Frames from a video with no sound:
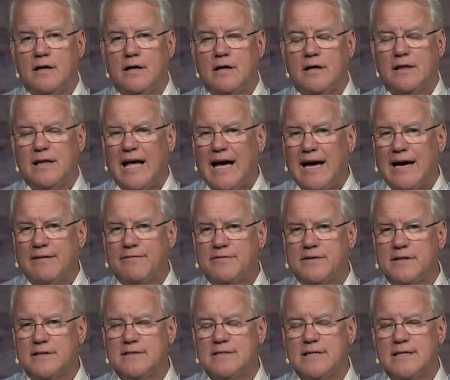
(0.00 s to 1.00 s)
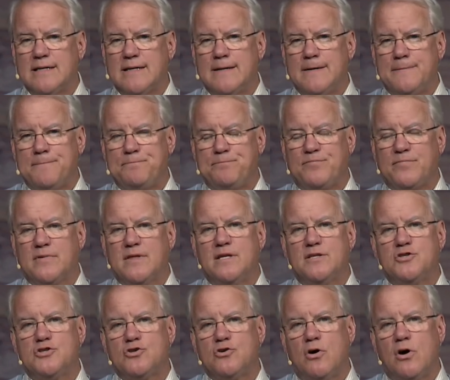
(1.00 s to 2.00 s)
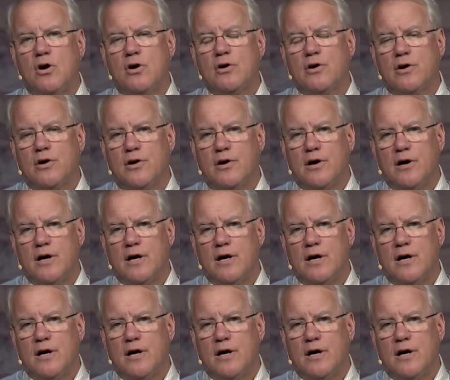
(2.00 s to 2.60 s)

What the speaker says: A life that's stronger